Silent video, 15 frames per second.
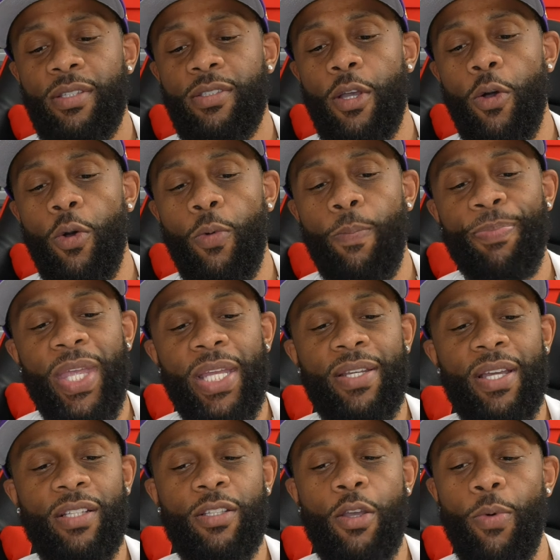So it
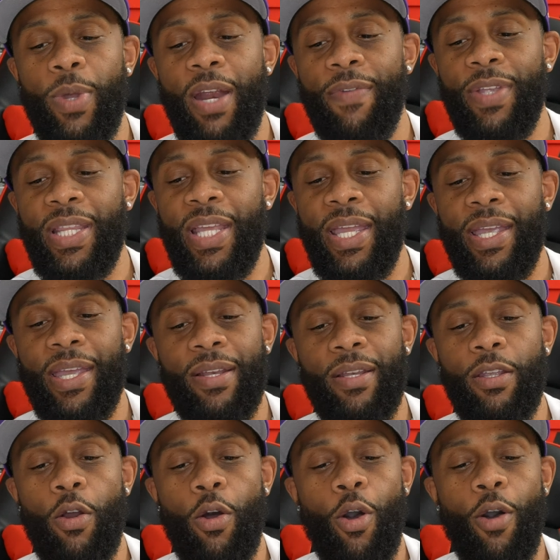does go with everything.
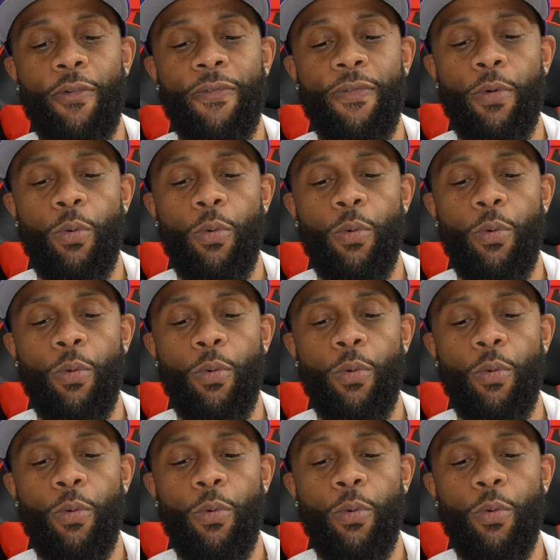And, you know, all